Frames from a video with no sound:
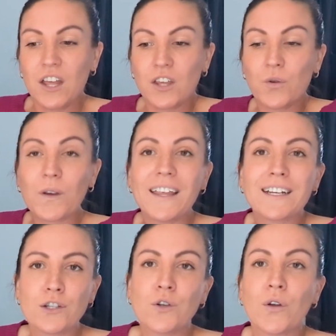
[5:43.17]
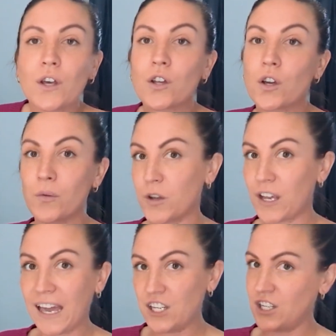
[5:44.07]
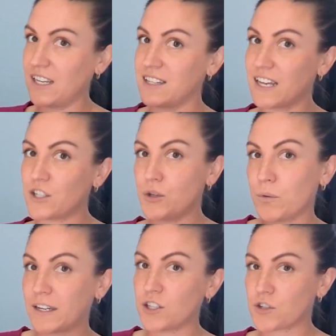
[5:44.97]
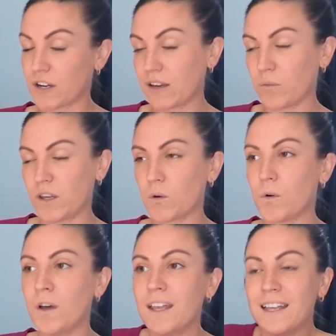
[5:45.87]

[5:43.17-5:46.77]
you really get to know that communication is that two-way street where you're